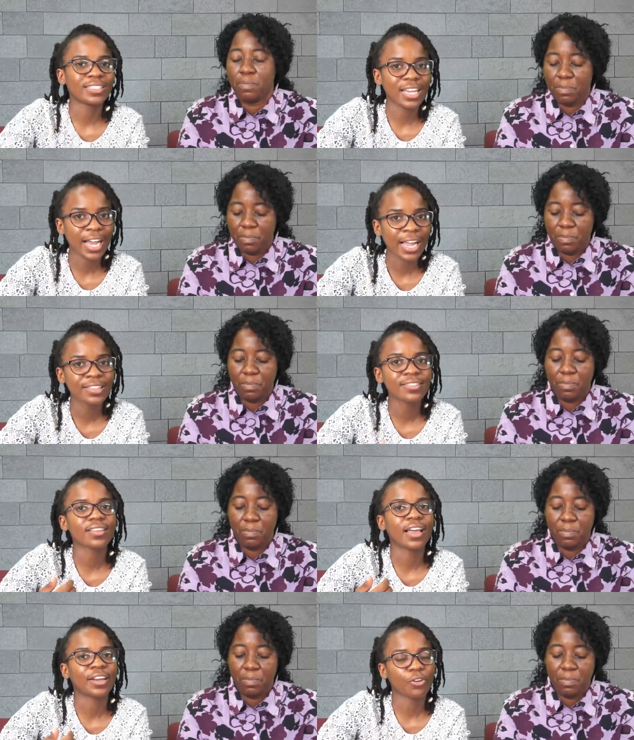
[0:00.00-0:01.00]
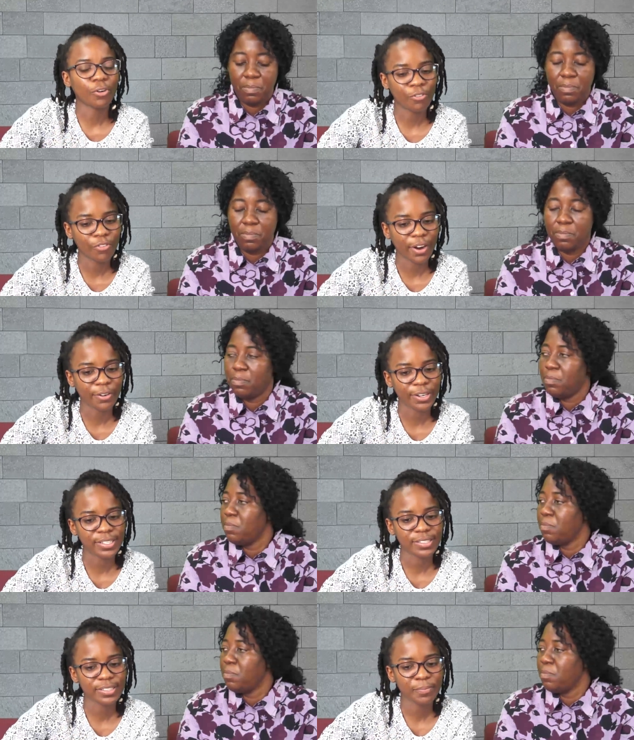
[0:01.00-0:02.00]
Speaker 1: tithes and
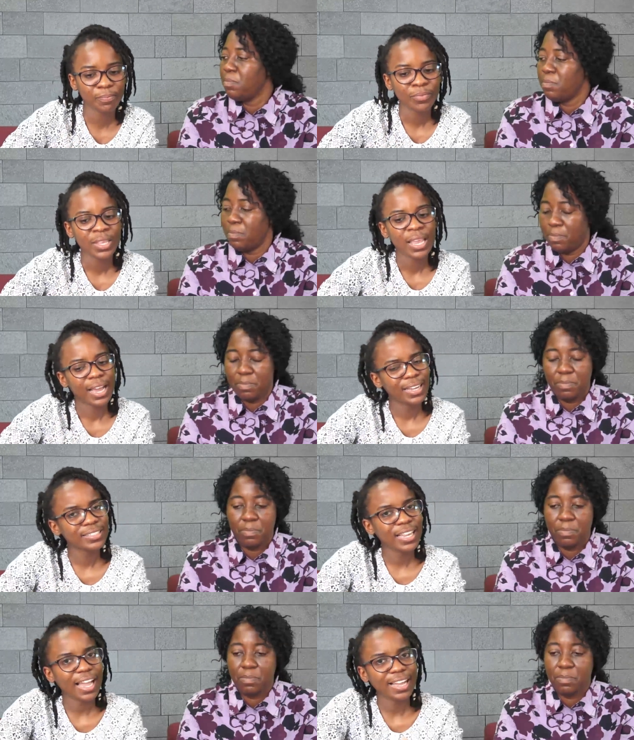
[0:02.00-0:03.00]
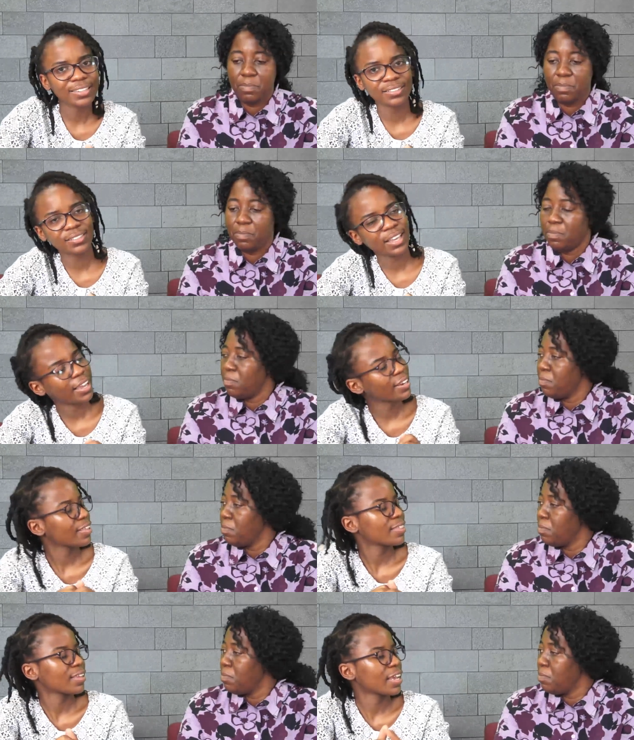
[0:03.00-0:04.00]
offerings. Mm. Auntie Anne, is there
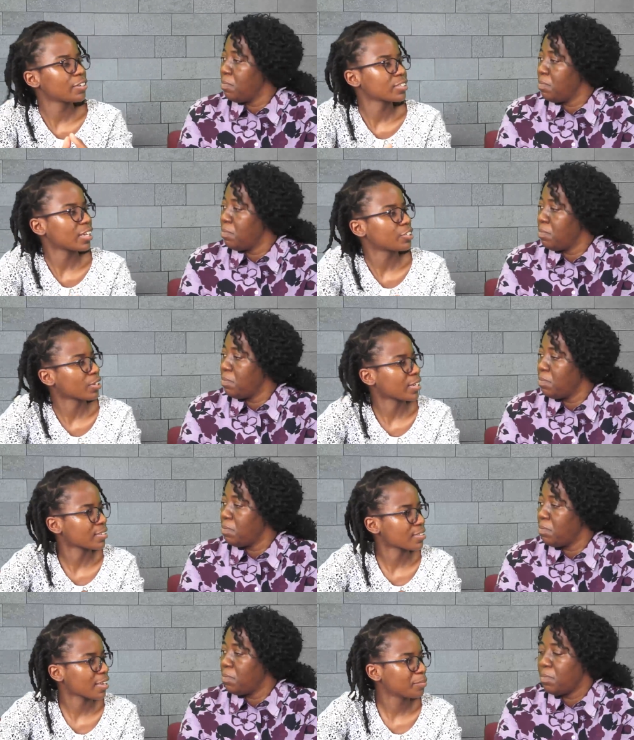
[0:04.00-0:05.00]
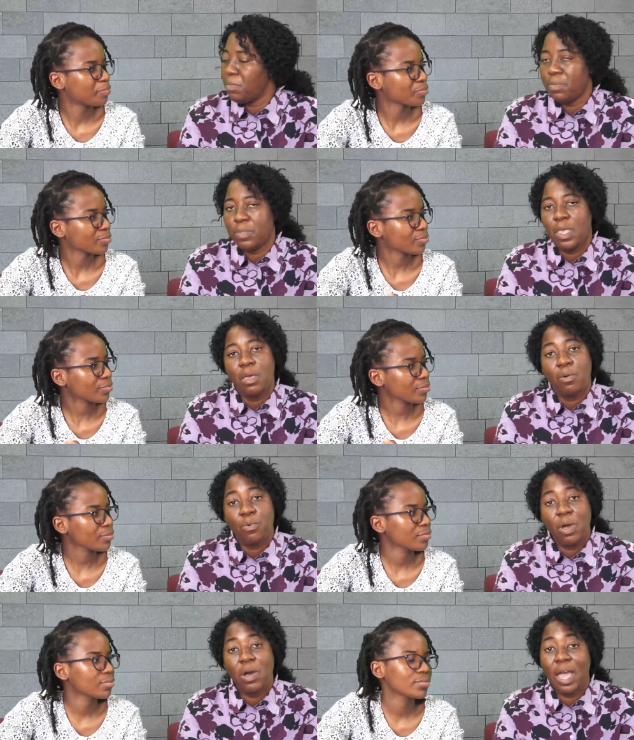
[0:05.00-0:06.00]
anything else that you can say?
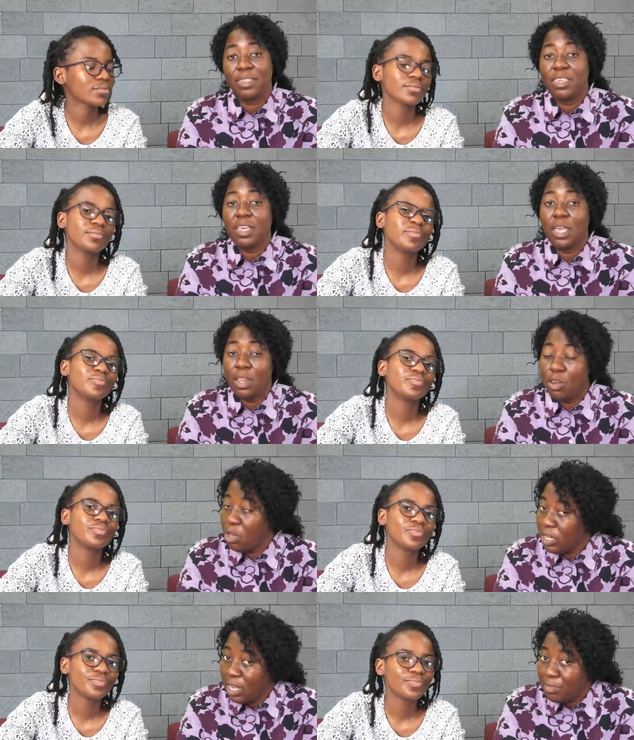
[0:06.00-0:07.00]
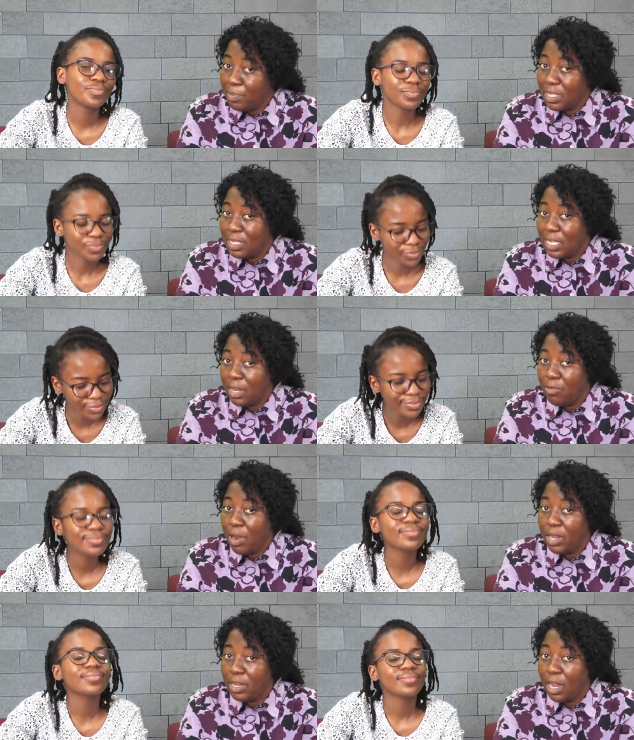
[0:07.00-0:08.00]
Speaker 2: Well, I think a lot has been said
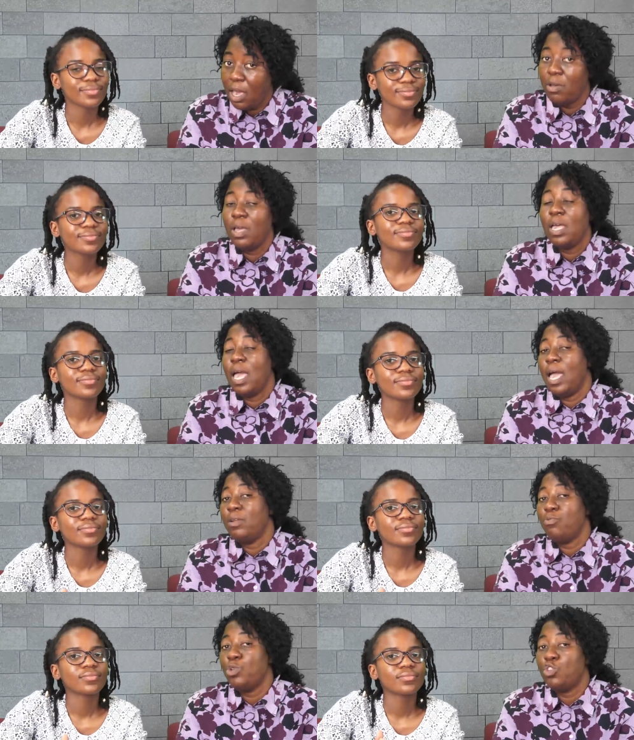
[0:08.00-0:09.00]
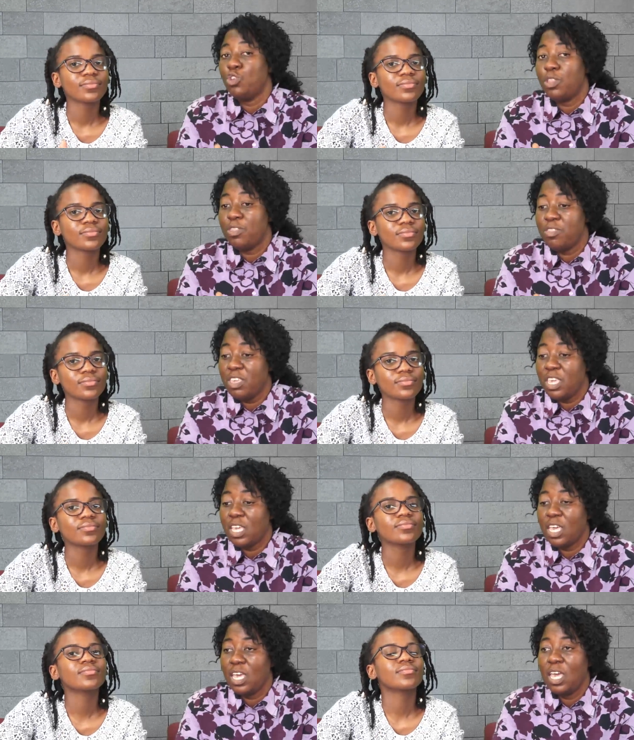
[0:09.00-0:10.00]
right now, and we should
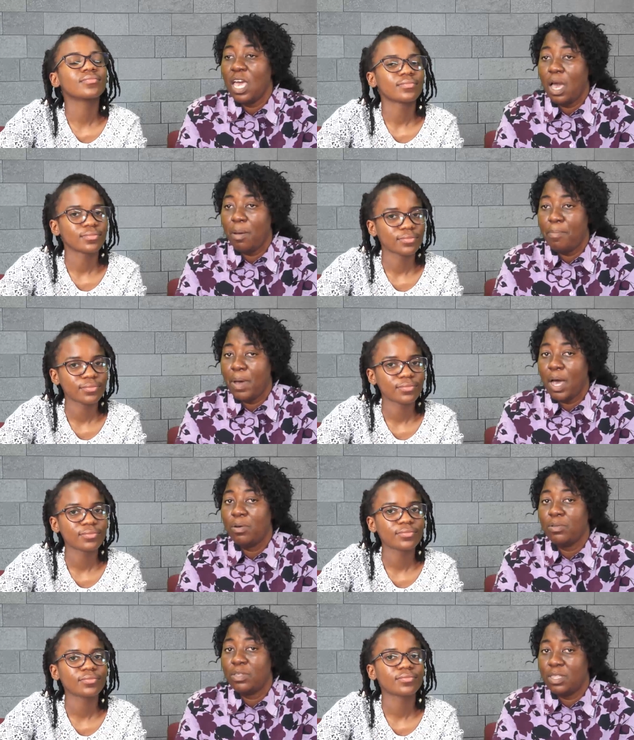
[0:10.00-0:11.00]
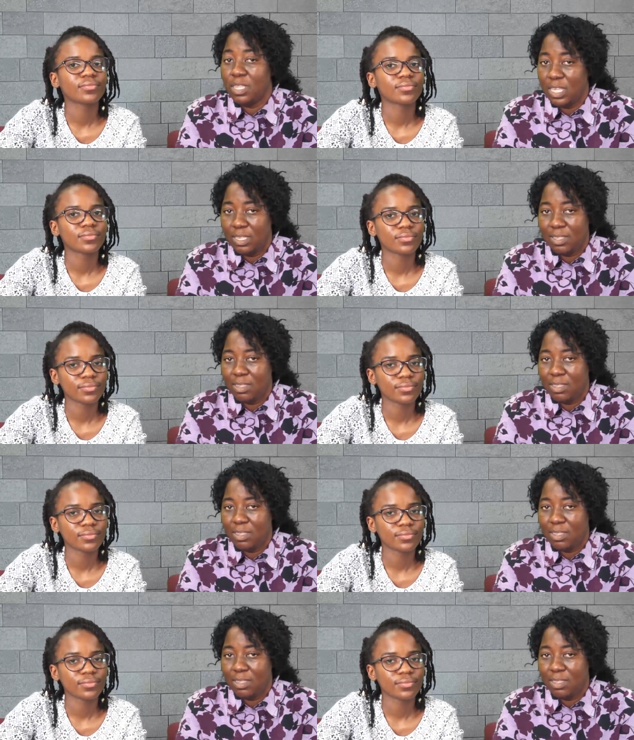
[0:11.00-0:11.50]
think about these